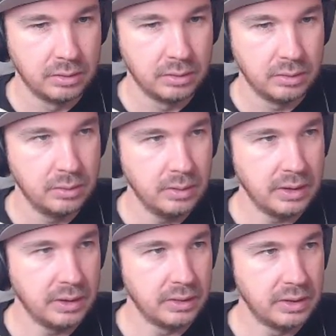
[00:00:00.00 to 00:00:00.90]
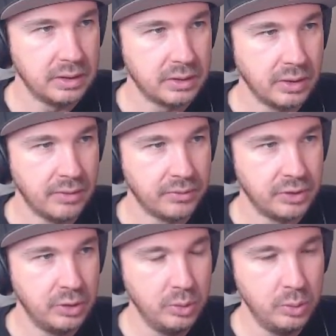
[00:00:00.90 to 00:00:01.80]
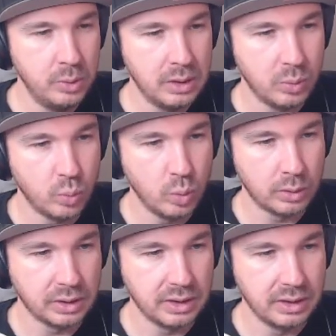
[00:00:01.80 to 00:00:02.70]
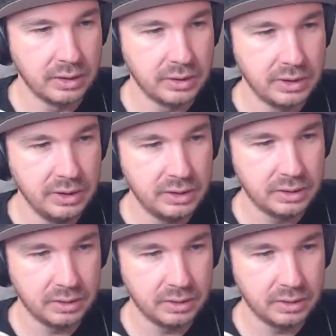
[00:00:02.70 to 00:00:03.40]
What do I got in discard? I have 2 water energies.